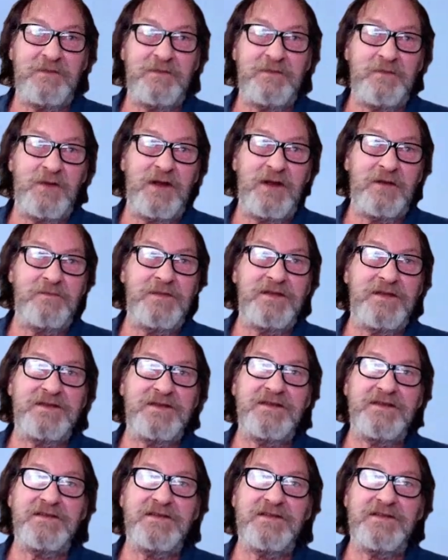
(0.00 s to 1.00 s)
the problem
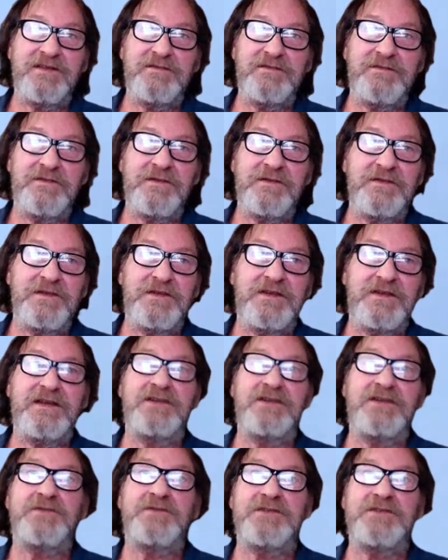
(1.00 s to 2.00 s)
is the first
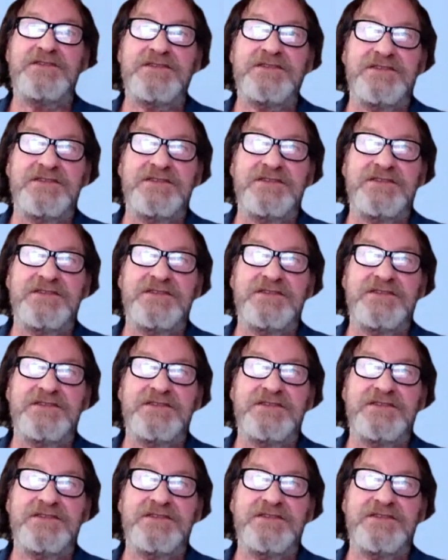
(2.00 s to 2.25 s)
stage, which